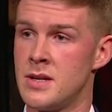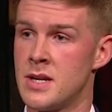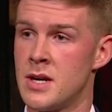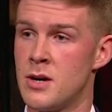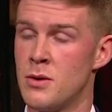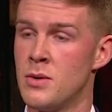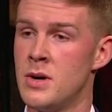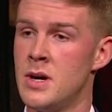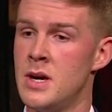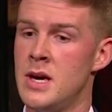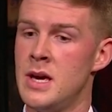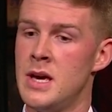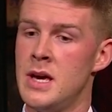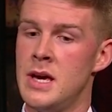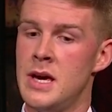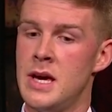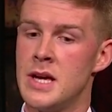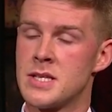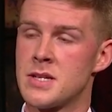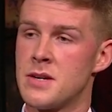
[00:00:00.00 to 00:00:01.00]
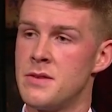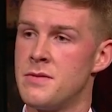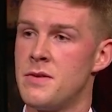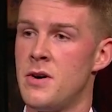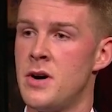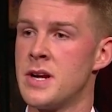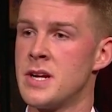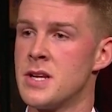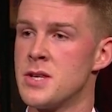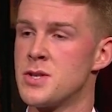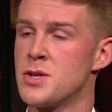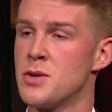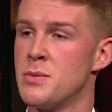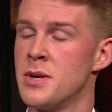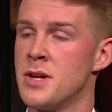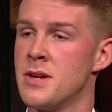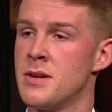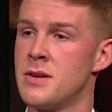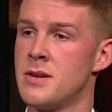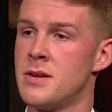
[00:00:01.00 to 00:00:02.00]
you know, it's confiding in
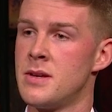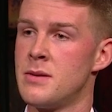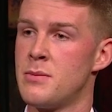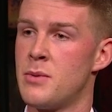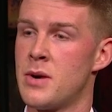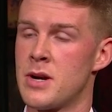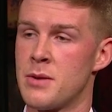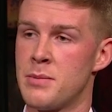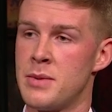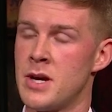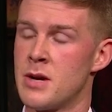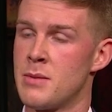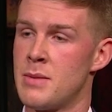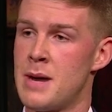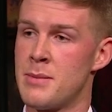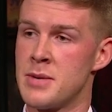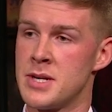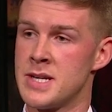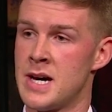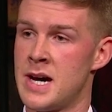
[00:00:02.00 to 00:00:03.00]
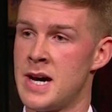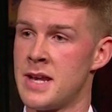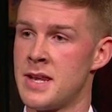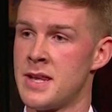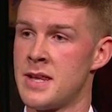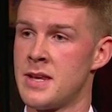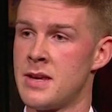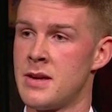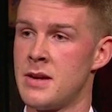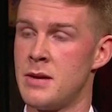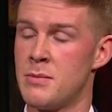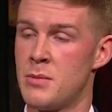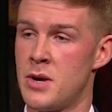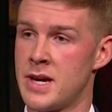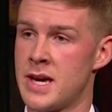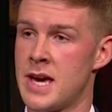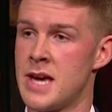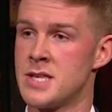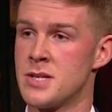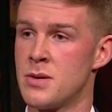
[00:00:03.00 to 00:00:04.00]
someone, whether it be your mum or dad, in
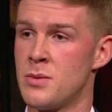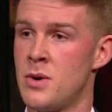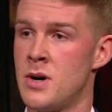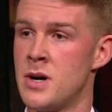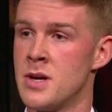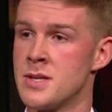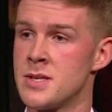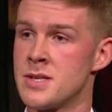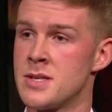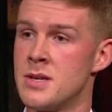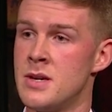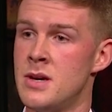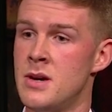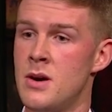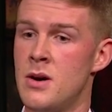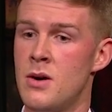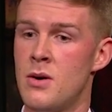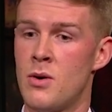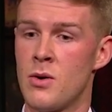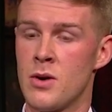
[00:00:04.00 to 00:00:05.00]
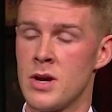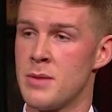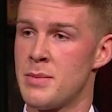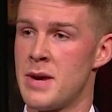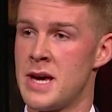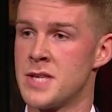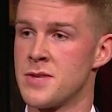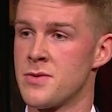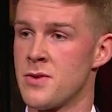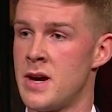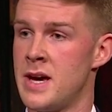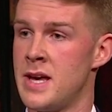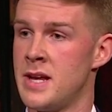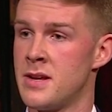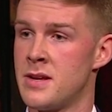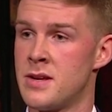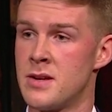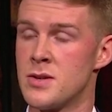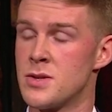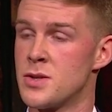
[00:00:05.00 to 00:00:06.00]
my case it was, or your best
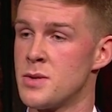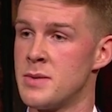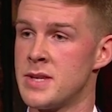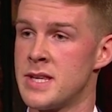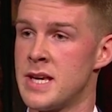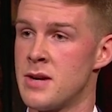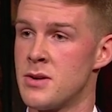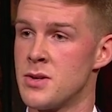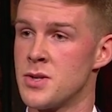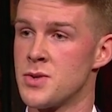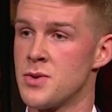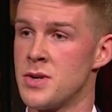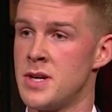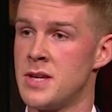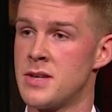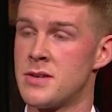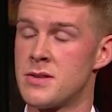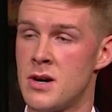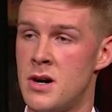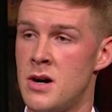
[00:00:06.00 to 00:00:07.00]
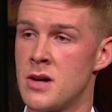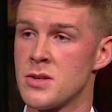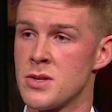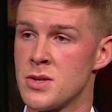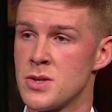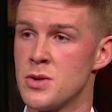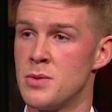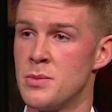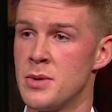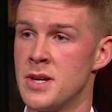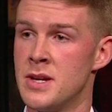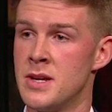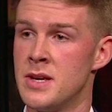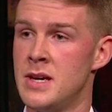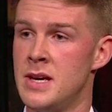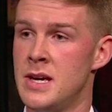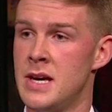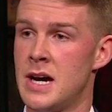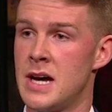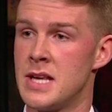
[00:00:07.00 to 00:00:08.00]
friend, someone down the street, talk to someone
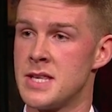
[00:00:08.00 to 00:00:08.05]
yeah.